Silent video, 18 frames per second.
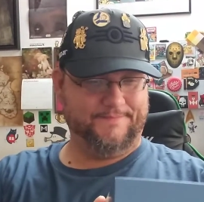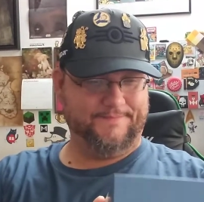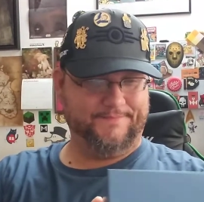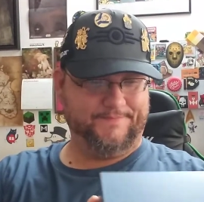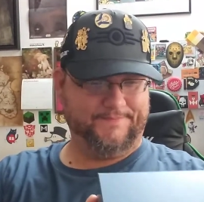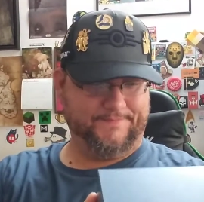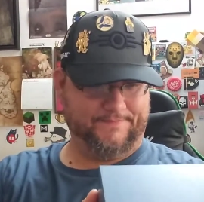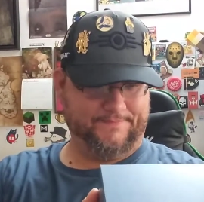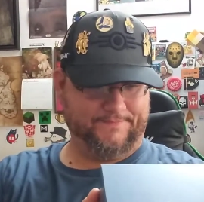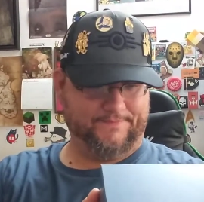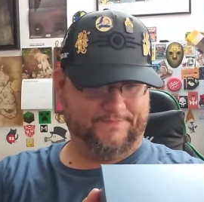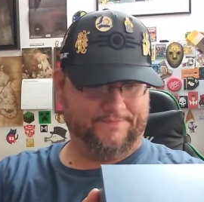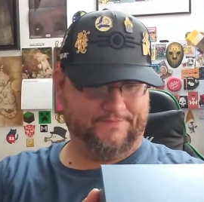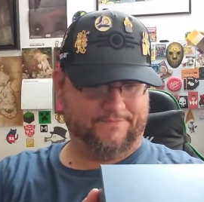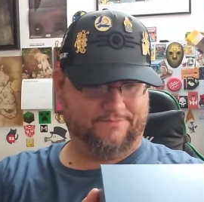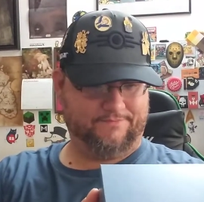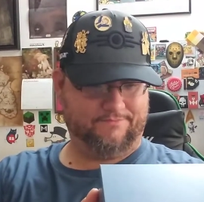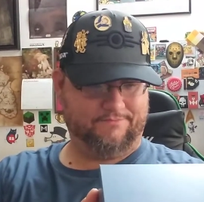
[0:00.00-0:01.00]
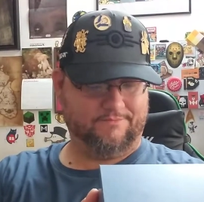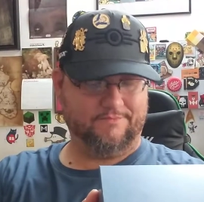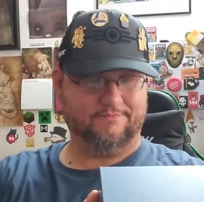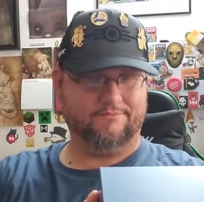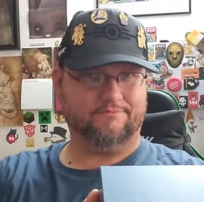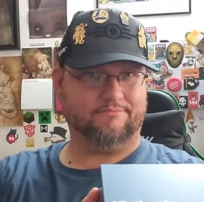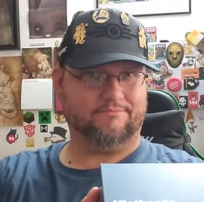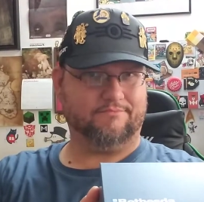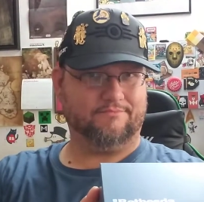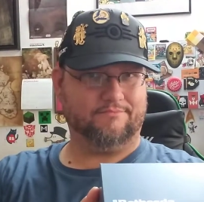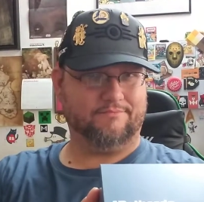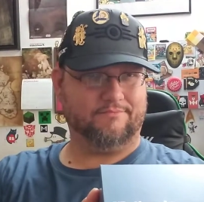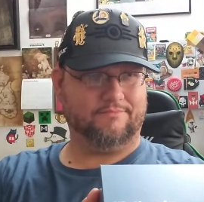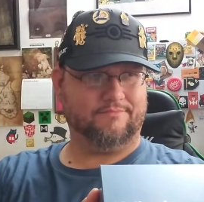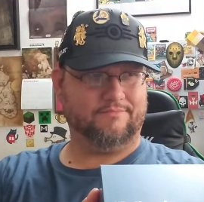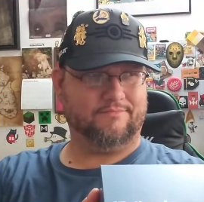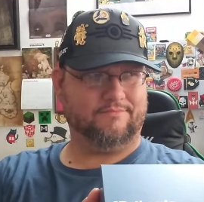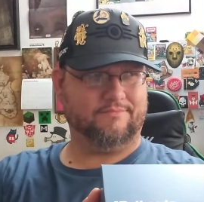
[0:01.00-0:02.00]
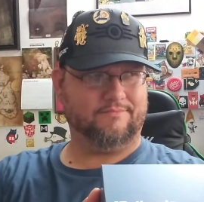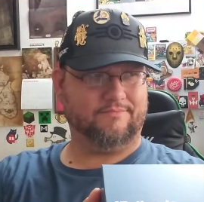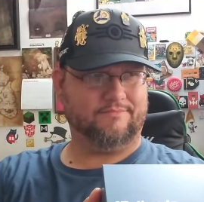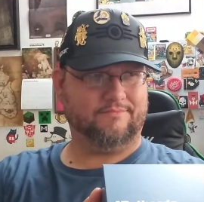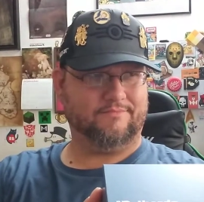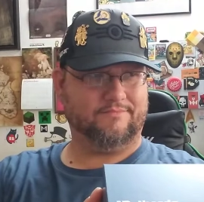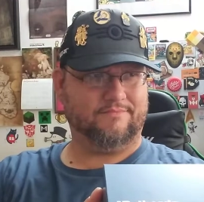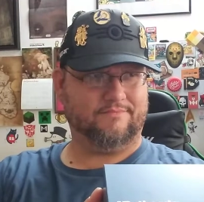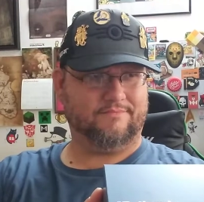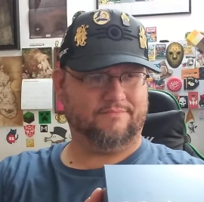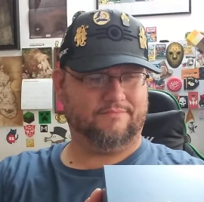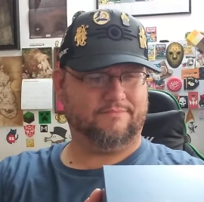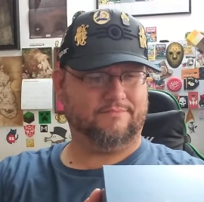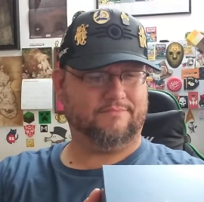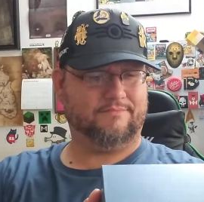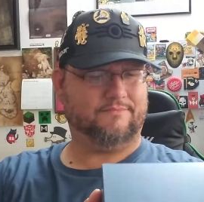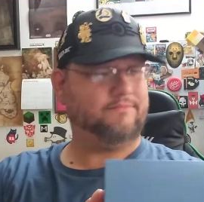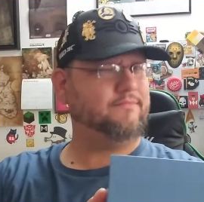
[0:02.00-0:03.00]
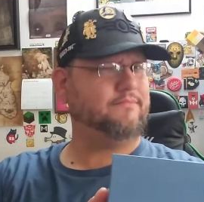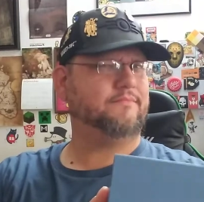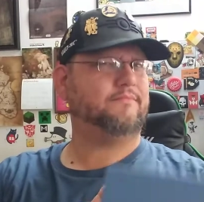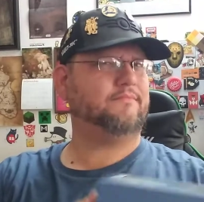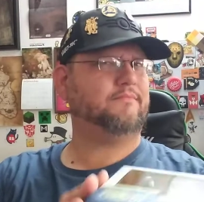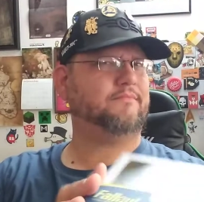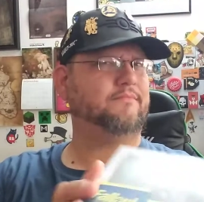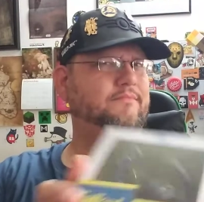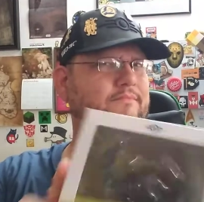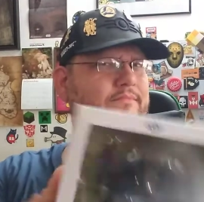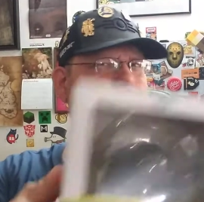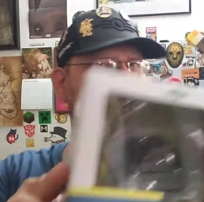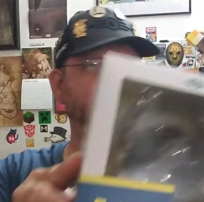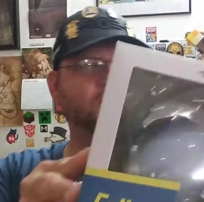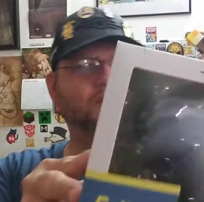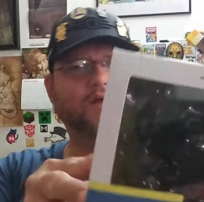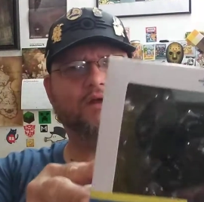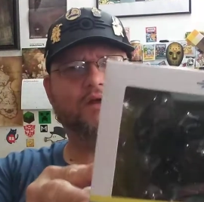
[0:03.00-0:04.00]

No one is speaking in this clip.